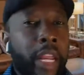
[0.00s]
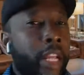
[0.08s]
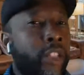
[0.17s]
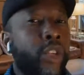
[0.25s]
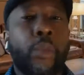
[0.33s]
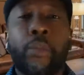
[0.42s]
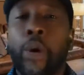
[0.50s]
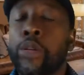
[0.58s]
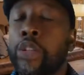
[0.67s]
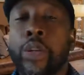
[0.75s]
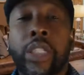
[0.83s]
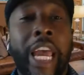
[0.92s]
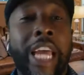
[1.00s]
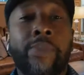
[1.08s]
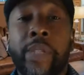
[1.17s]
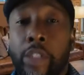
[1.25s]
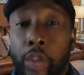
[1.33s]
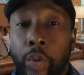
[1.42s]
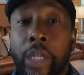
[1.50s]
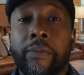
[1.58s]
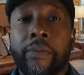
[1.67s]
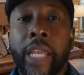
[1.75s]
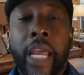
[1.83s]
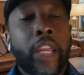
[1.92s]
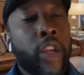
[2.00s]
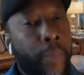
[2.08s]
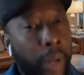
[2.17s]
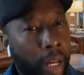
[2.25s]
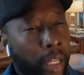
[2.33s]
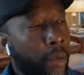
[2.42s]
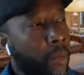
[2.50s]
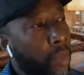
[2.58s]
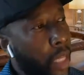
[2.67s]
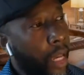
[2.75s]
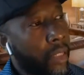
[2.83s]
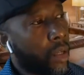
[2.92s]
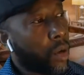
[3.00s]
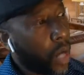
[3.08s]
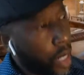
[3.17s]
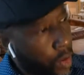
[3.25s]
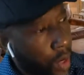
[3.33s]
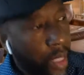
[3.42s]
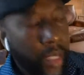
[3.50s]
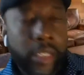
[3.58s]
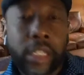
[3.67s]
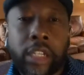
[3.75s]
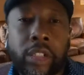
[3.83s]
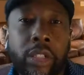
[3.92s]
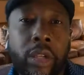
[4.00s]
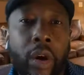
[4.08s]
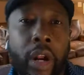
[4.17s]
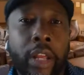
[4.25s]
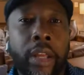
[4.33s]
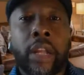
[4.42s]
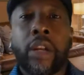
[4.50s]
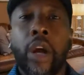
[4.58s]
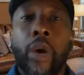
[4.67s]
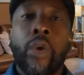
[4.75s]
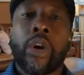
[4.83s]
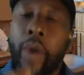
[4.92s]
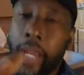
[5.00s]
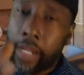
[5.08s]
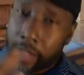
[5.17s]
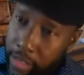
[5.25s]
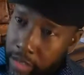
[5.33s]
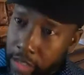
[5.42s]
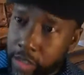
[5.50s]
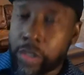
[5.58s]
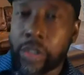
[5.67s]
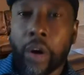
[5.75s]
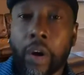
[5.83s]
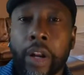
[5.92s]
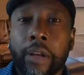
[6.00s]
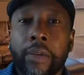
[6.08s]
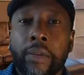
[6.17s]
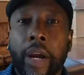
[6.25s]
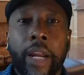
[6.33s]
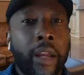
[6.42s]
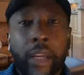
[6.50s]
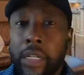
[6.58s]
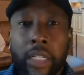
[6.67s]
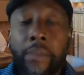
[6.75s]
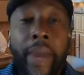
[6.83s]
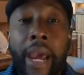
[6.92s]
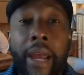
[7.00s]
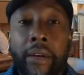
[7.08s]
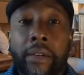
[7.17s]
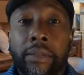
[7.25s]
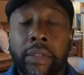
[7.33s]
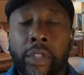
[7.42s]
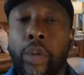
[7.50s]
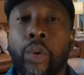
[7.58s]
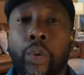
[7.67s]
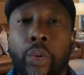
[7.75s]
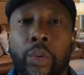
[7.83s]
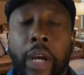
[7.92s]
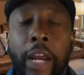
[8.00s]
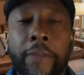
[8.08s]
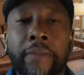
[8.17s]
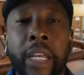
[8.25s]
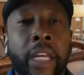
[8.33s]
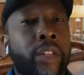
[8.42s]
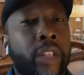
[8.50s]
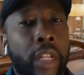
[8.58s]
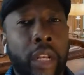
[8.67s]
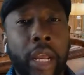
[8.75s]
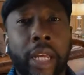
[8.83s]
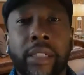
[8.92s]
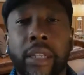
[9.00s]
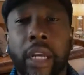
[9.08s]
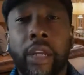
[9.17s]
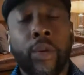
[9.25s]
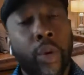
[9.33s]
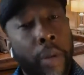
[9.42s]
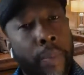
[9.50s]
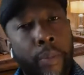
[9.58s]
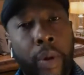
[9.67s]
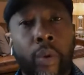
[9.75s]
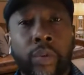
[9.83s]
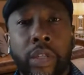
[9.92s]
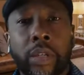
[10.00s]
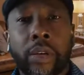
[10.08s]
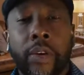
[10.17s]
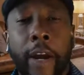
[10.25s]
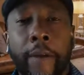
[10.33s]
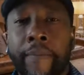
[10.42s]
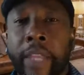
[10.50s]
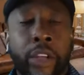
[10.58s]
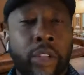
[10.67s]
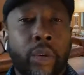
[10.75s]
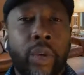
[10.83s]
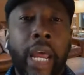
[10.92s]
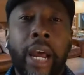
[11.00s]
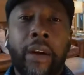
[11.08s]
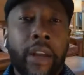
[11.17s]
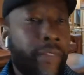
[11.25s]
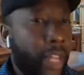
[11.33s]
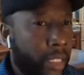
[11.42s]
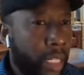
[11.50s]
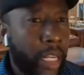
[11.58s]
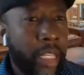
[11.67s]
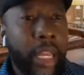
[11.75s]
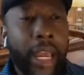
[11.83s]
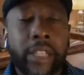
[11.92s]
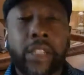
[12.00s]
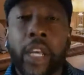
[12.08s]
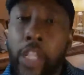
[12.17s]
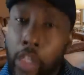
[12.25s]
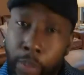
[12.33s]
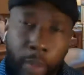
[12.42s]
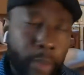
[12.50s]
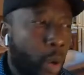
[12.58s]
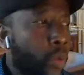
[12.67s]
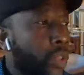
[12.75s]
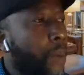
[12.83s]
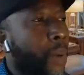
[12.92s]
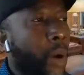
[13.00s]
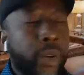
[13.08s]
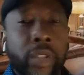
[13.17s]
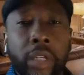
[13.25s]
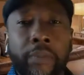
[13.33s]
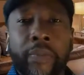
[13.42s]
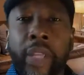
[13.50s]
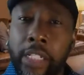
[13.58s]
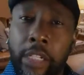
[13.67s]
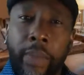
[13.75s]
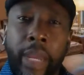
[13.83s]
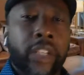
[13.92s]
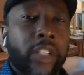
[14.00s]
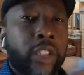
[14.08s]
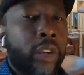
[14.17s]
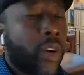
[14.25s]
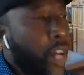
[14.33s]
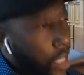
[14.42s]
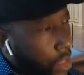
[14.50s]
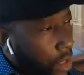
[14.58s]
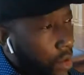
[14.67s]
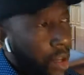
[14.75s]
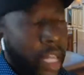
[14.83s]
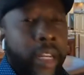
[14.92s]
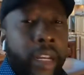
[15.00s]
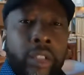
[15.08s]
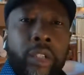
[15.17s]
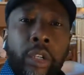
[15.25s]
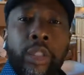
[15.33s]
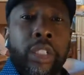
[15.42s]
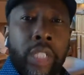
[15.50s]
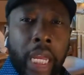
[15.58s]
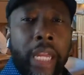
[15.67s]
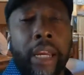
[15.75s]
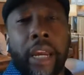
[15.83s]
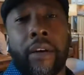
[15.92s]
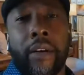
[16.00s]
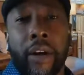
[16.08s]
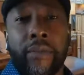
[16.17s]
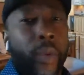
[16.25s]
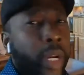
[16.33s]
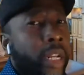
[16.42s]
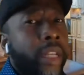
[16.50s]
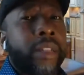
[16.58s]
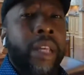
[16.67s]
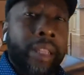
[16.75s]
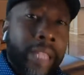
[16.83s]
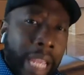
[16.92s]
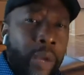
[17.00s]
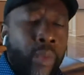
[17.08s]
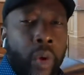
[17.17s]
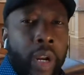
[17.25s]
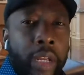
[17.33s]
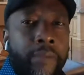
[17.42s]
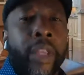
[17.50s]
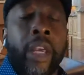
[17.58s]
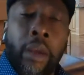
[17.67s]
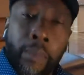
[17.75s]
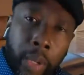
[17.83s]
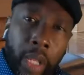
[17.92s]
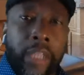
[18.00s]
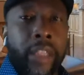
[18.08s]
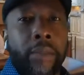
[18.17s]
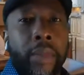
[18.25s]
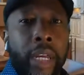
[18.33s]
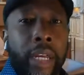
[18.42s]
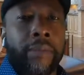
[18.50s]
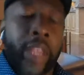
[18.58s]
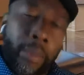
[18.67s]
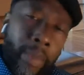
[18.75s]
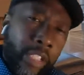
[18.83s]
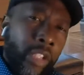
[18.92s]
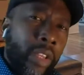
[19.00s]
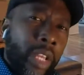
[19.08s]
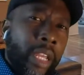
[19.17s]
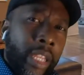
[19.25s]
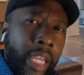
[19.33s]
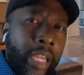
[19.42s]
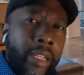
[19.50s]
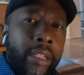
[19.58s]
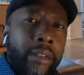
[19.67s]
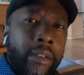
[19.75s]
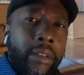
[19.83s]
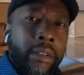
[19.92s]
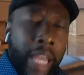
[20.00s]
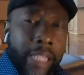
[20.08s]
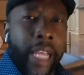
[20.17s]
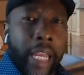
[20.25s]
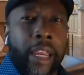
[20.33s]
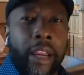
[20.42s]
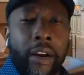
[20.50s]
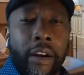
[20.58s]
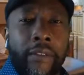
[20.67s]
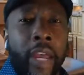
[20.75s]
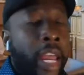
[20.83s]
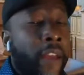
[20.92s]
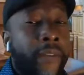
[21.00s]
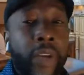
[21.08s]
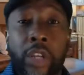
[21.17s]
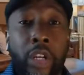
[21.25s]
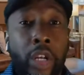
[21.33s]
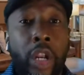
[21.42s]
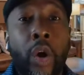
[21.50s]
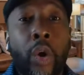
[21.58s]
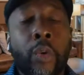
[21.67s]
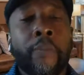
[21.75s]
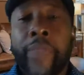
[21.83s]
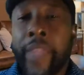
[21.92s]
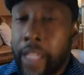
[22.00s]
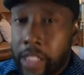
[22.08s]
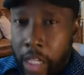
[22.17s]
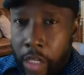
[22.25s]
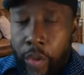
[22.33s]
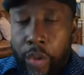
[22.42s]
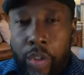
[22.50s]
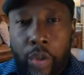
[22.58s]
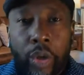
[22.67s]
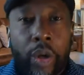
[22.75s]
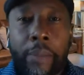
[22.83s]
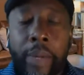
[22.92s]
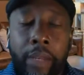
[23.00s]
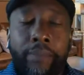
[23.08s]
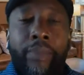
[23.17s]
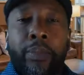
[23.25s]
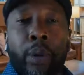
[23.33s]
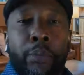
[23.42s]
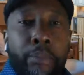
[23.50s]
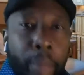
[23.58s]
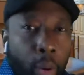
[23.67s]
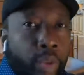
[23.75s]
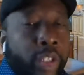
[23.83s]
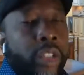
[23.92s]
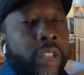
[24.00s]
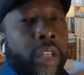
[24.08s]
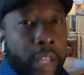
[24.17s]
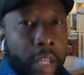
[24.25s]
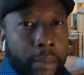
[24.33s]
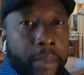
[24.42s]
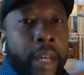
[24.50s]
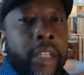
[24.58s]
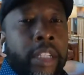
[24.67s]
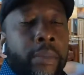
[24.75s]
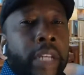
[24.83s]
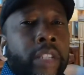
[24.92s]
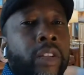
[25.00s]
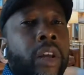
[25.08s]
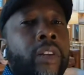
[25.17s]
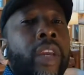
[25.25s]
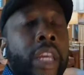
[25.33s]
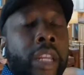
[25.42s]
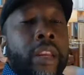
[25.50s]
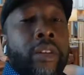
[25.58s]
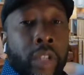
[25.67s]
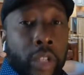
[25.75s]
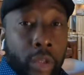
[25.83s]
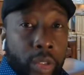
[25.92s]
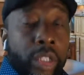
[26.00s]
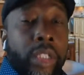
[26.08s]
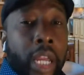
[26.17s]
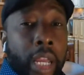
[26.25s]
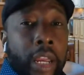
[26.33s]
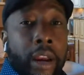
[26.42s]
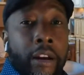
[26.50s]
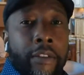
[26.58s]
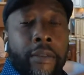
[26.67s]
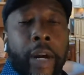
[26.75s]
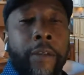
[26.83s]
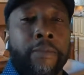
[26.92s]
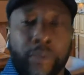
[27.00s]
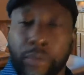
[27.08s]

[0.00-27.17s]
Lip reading: There's no emotional attachment to it. You plug them, yes, okay, great, let's get you started. No, great, let's get you started, right? Doesn't matter, it's cool, okay? Then the next thing you want to promote, right? So now if they said a yes, you promote that person into making sure that they're getting their solutions taken care of. What it is that they wanted, plug them in, make sure they're getting that taken care of. If it's a no, continue to, promote to them to make sure they're getting their solutions taken care of, right?